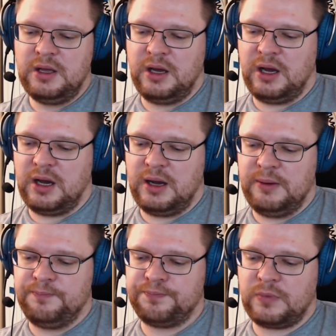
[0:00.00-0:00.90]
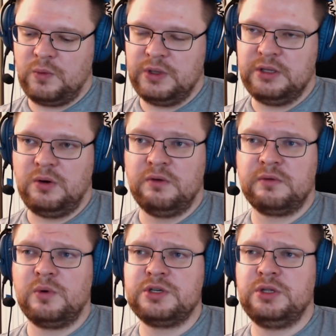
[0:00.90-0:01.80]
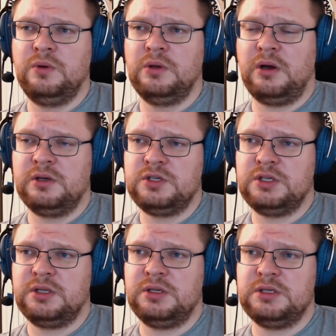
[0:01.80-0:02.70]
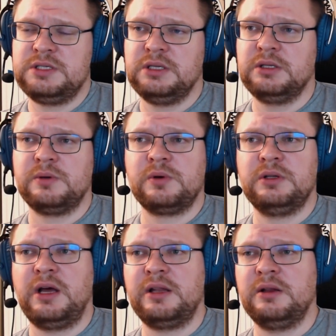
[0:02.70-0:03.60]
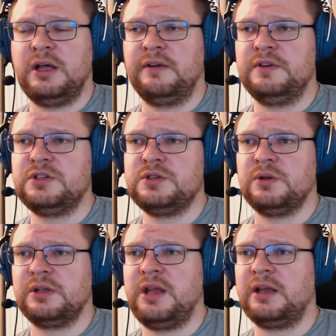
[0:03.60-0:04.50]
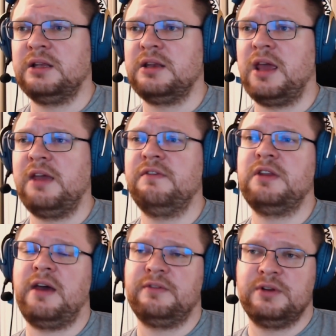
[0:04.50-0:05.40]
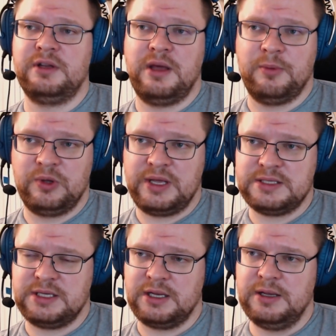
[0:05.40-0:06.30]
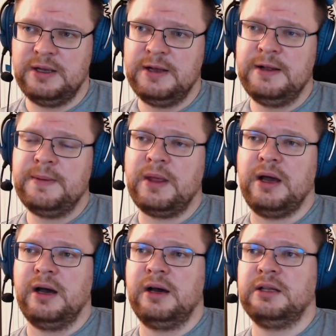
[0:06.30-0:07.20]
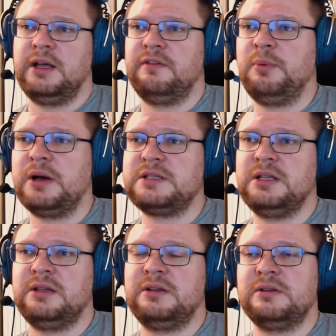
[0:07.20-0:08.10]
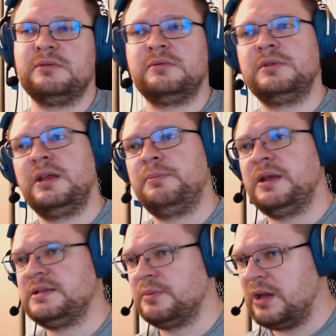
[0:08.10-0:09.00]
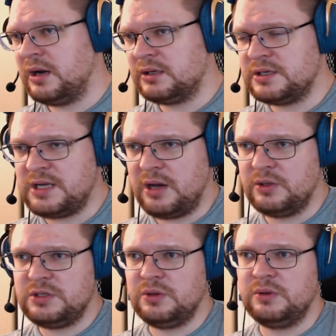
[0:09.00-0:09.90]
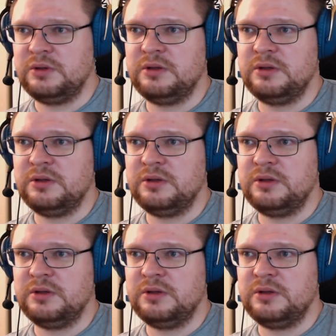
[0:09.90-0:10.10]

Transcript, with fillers: Um, when the Overwatch 2 launched, still there were a lot a lot of issues on connecting, even after the demo testing. Uh, a lot of bugs that they banned some characters out. So